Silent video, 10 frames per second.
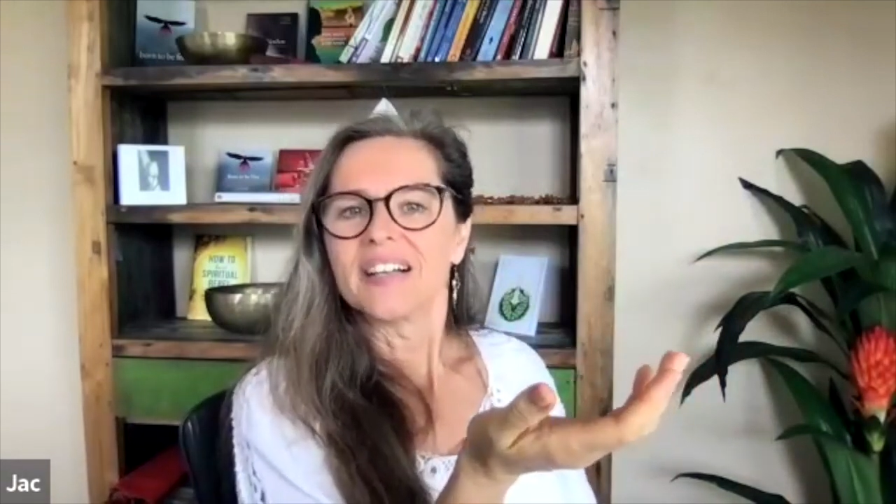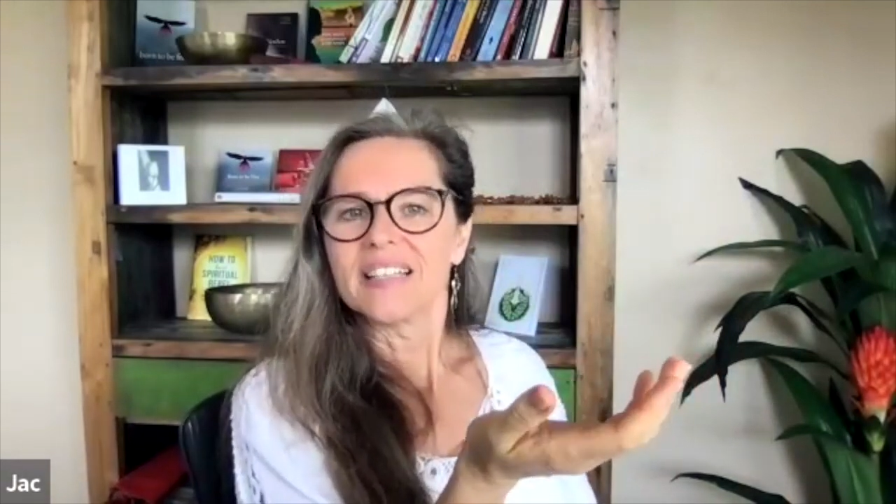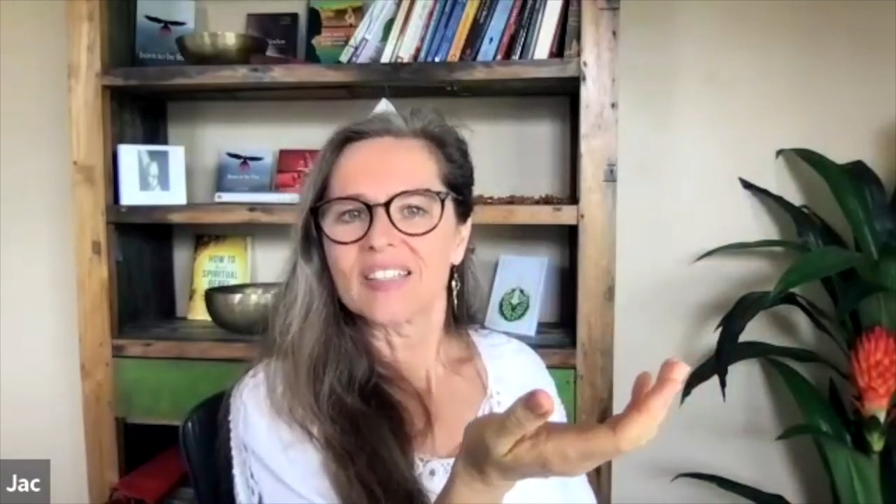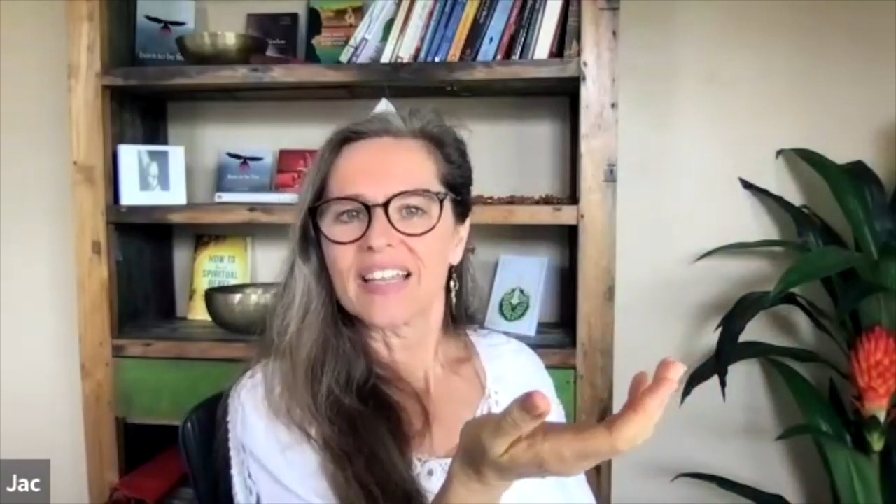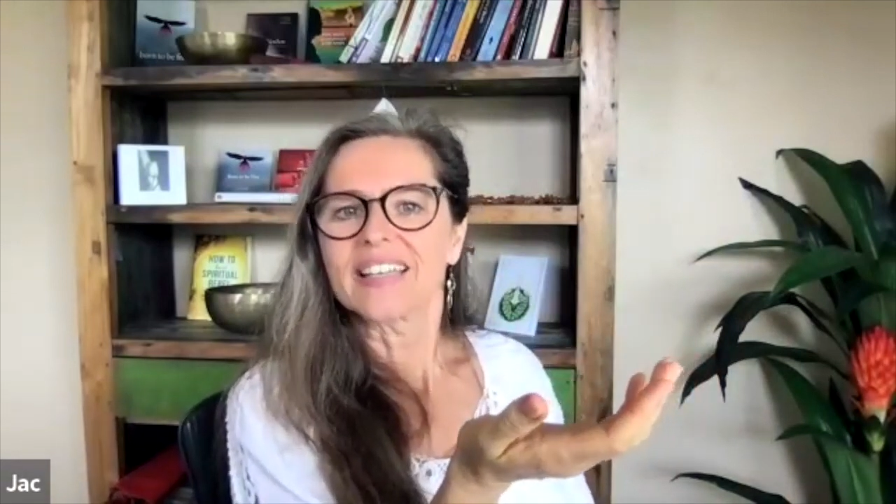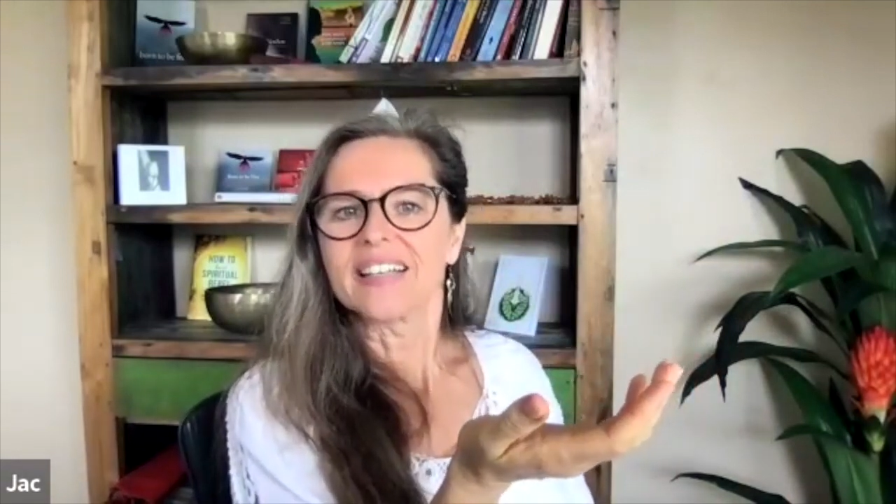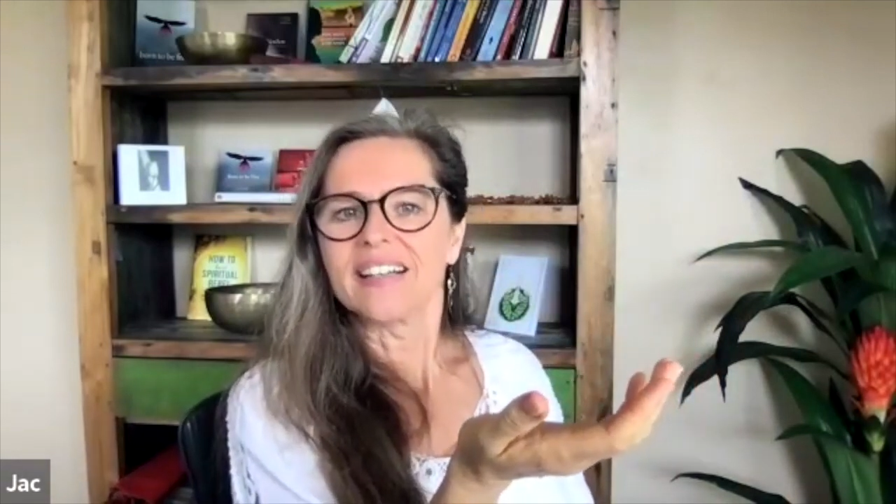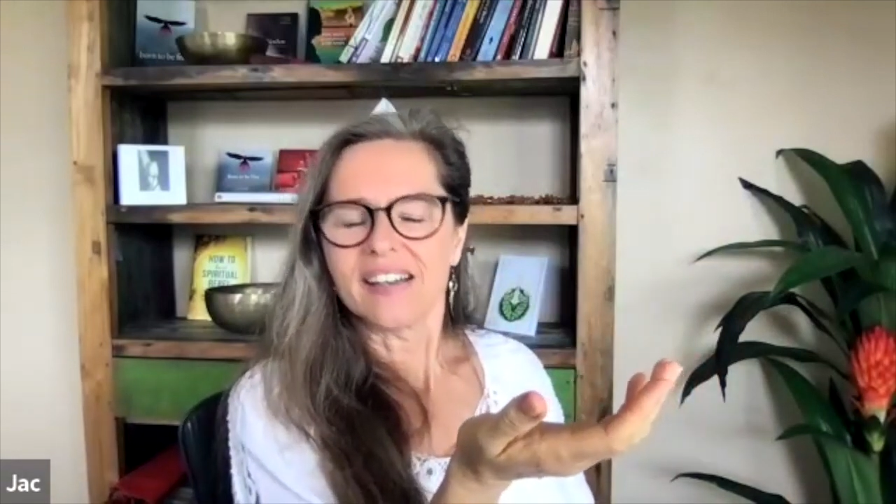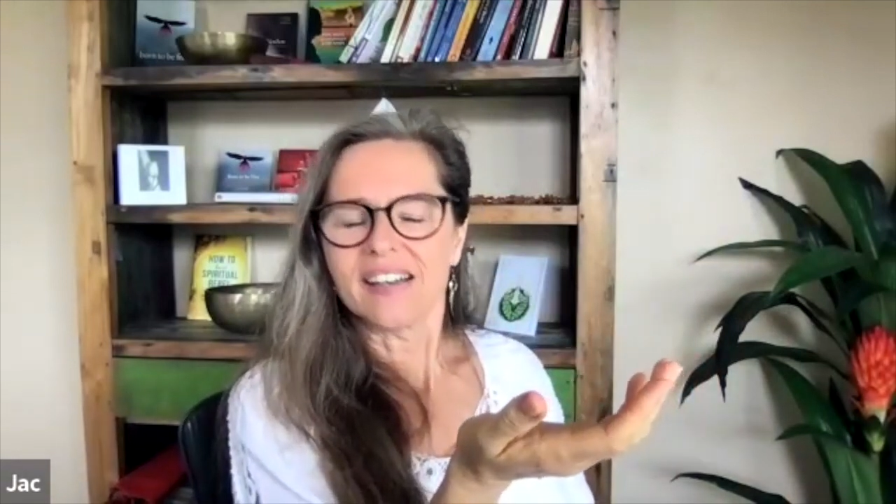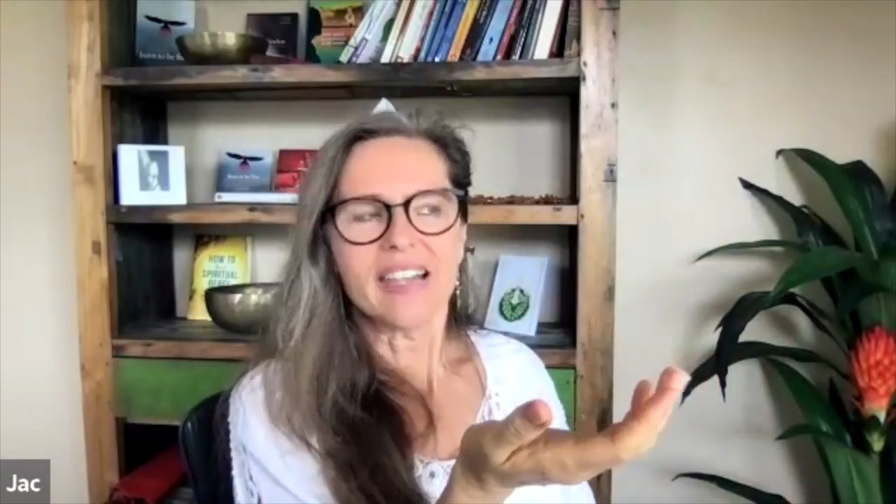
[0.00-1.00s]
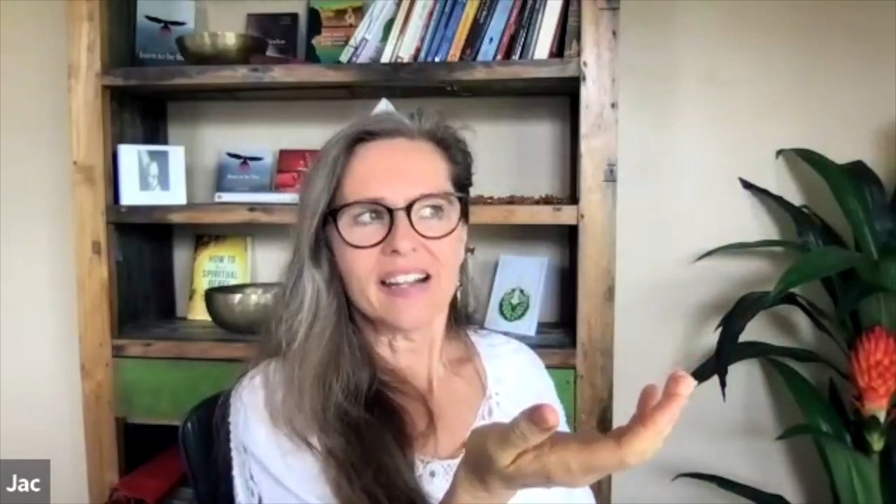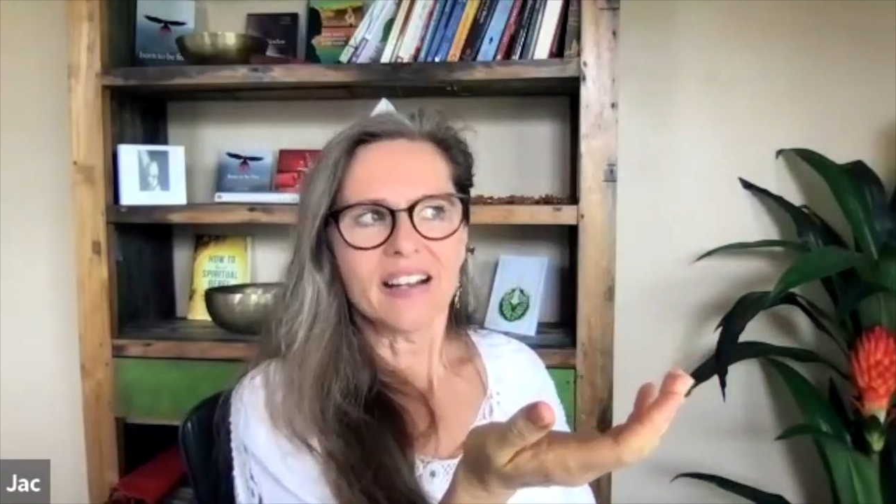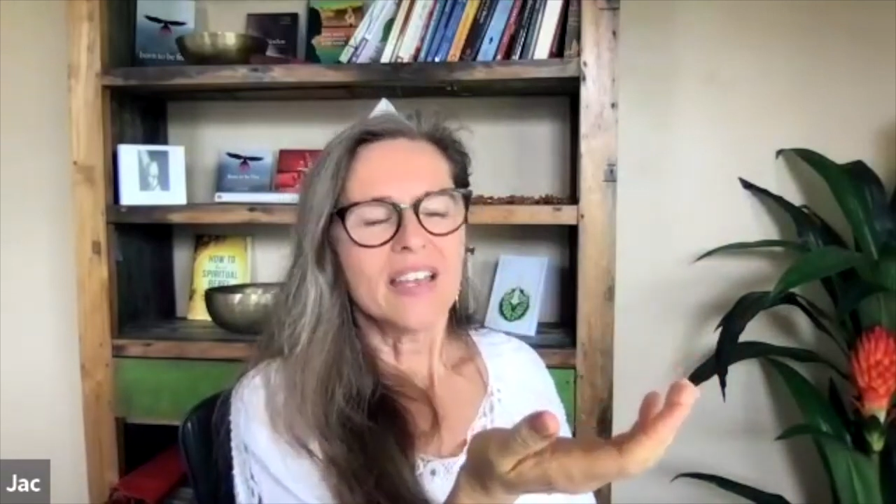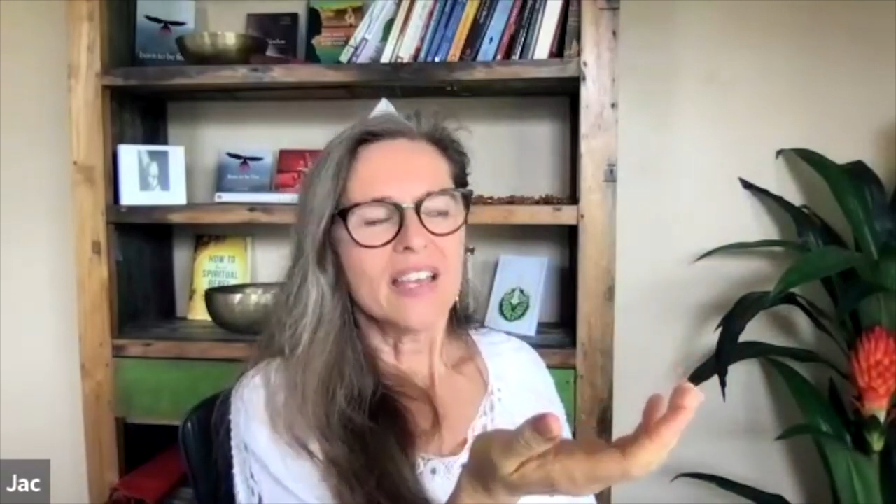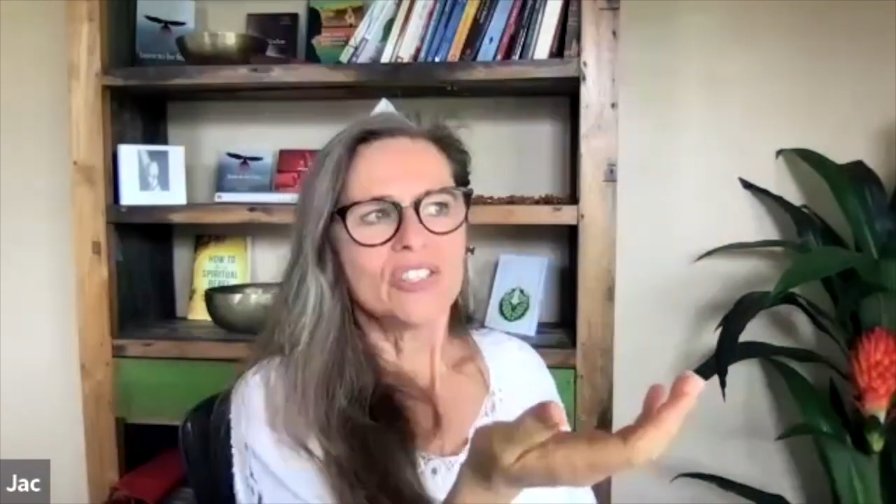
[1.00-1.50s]
It's like, yeah,
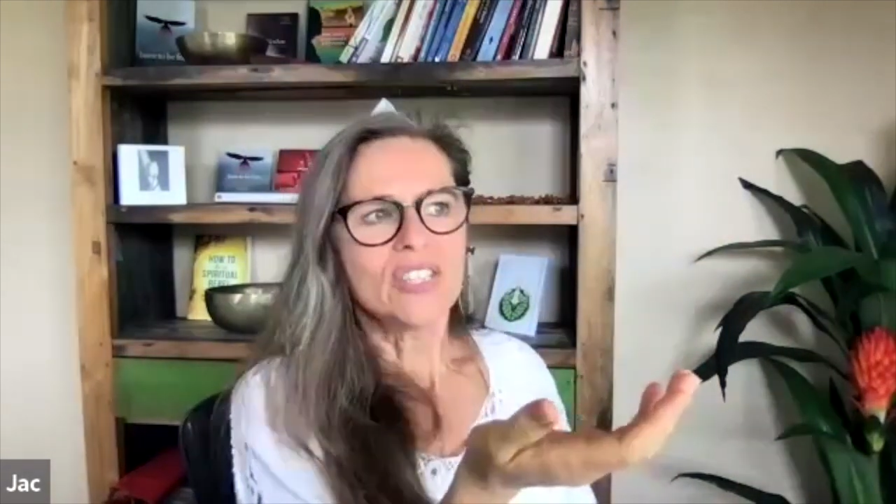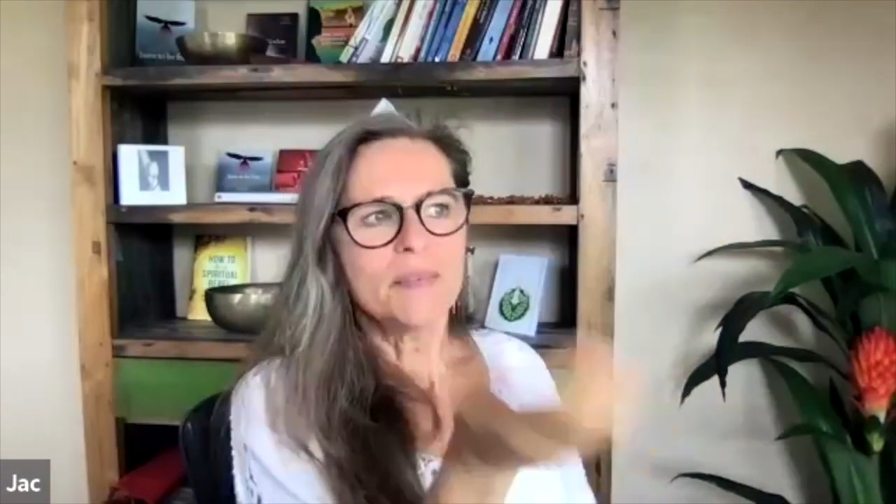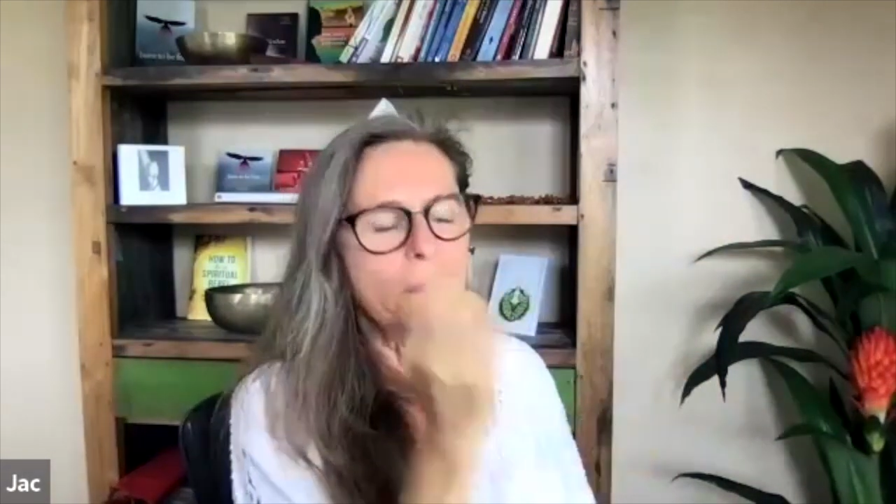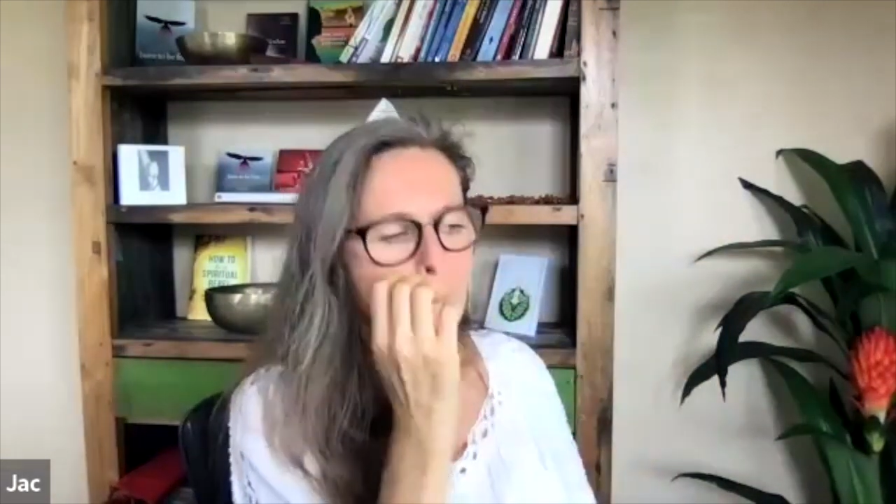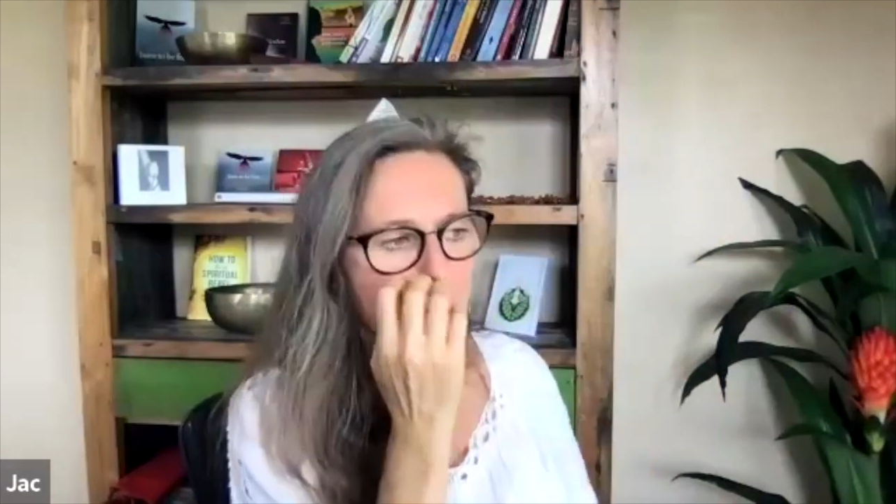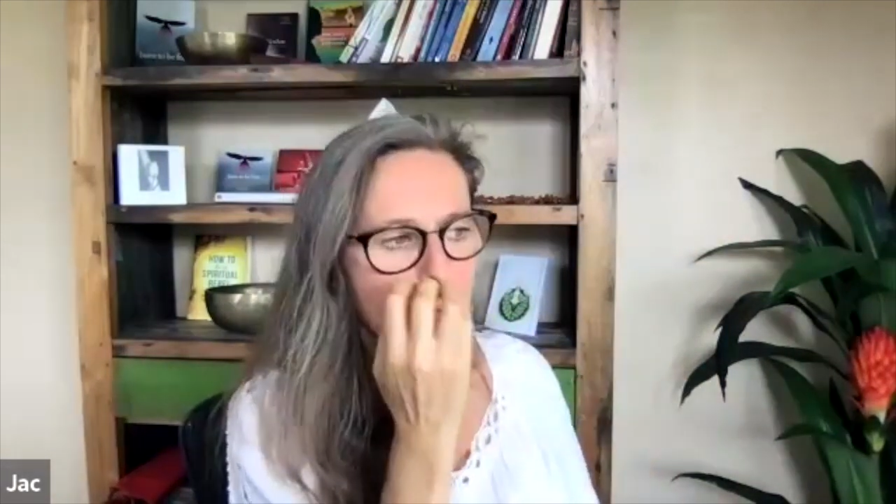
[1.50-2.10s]
you see,